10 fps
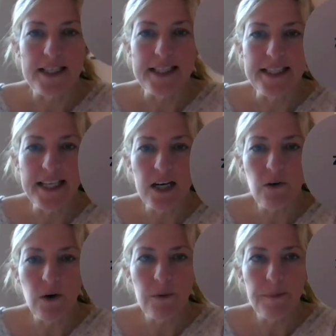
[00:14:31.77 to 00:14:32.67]

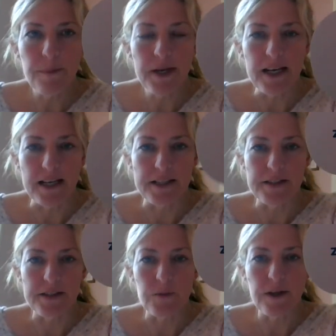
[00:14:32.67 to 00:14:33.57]
Zero
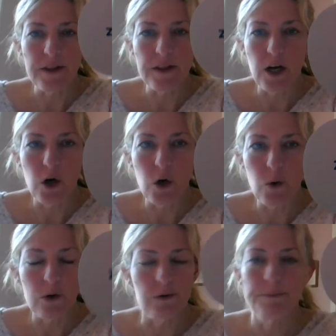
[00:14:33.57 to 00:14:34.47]
begins with O,
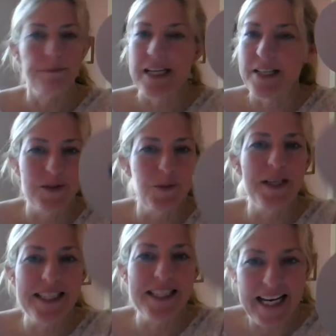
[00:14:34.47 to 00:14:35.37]
or begins with
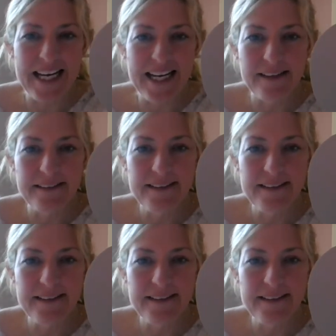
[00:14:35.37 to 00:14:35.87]
Z.